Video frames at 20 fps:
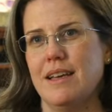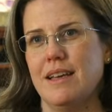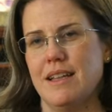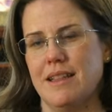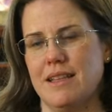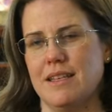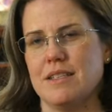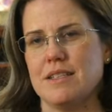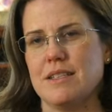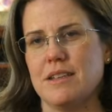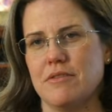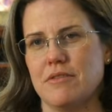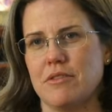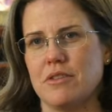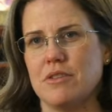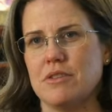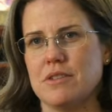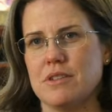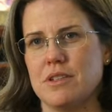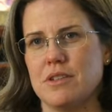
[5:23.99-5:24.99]
in these
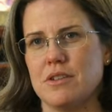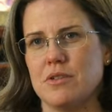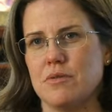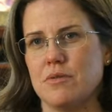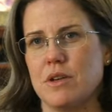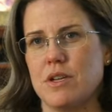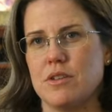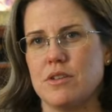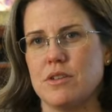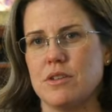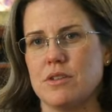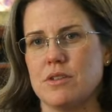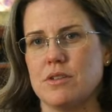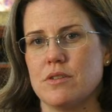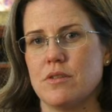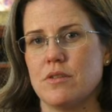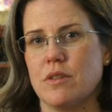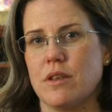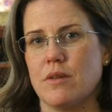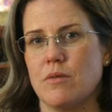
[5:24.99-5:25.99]
difficult situations
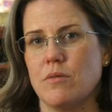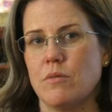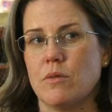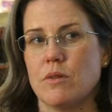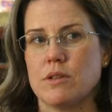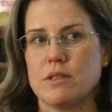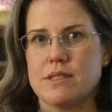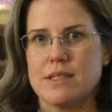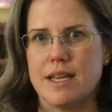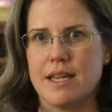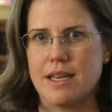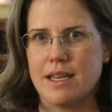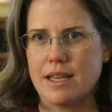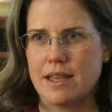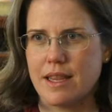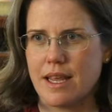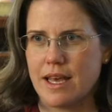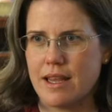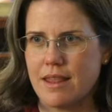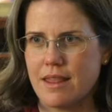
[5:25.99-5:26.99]
so that we're
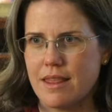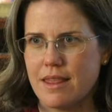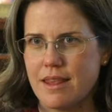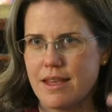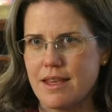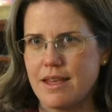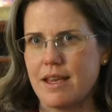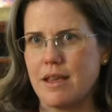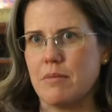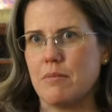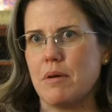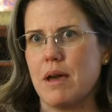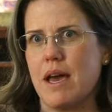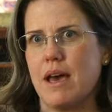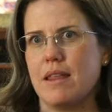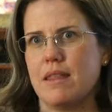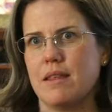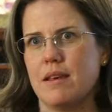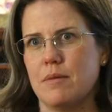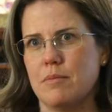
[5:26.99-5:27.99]
setting that thinking
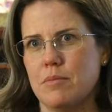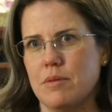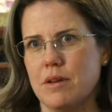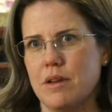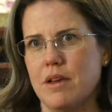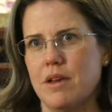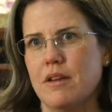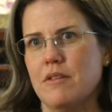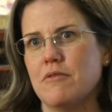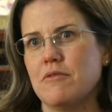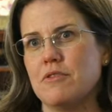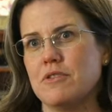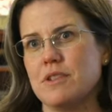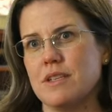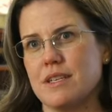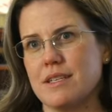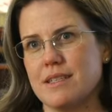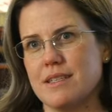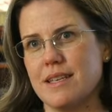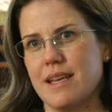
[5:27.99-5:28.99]
path up for
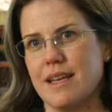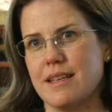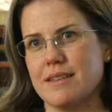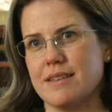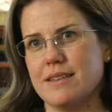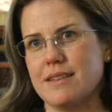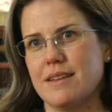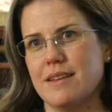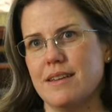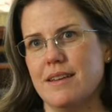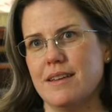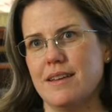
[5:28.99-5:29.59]
success